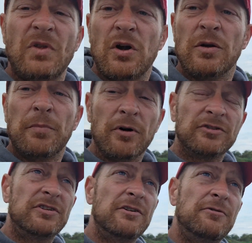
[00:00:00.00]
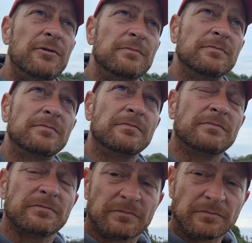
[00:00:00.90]
On the positive,
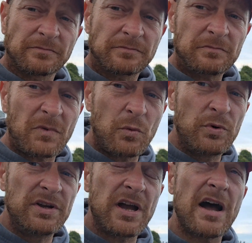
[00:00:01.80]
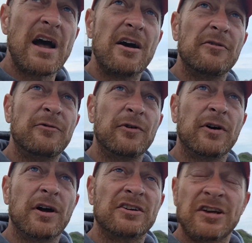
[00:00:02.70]
we have
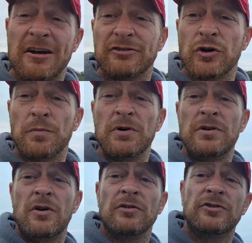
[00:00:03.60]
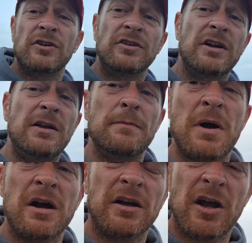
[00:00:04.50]
a charity open on Sunday,
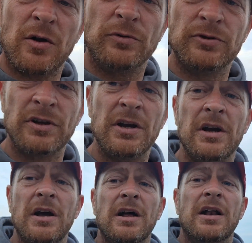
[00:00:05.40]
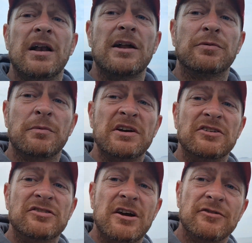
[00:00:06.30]
Mark Cowles, Lanford Major
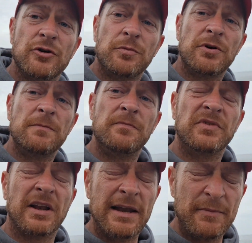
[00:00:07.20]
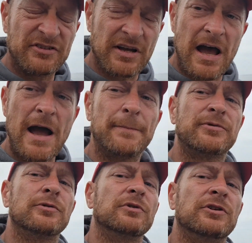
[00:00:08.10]
Charity Open. The limits are
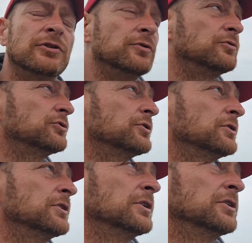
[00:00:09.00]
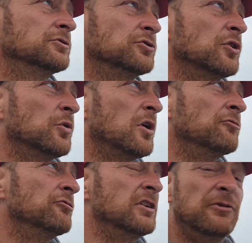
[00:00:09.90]
absolutely huge, so I
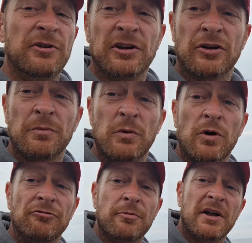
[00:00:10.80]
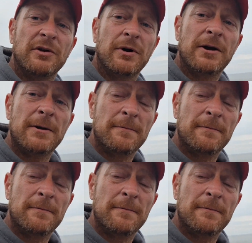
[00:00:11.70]
really think it could be won from anywhere.